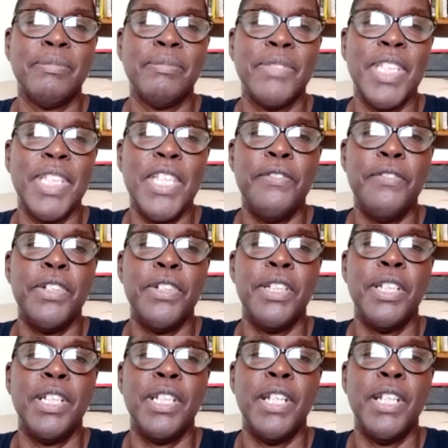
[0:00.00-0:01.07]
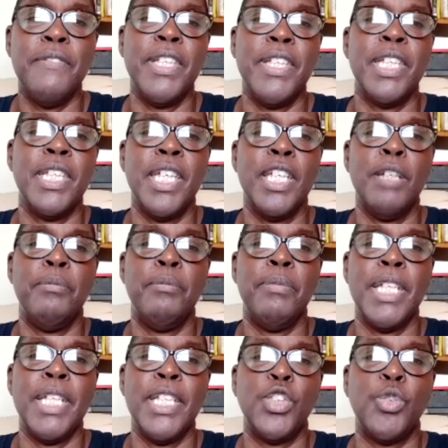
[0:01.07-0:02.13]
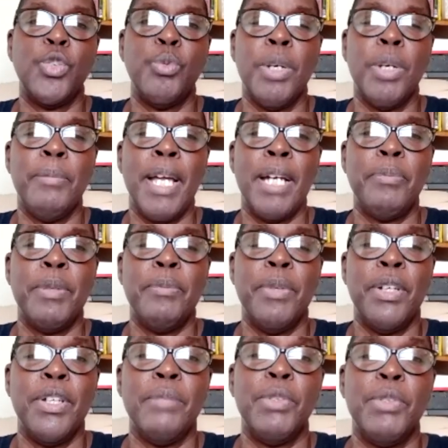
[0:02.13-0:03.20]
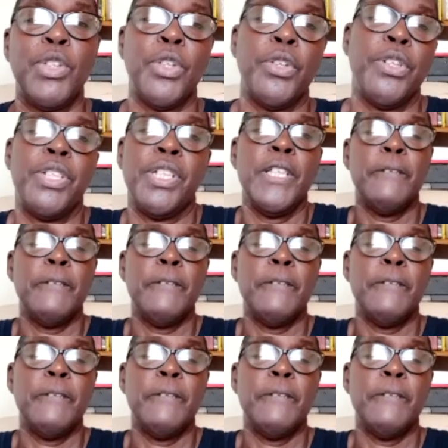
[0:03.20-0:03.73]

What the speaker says: even living in a place where Black people are in the majority.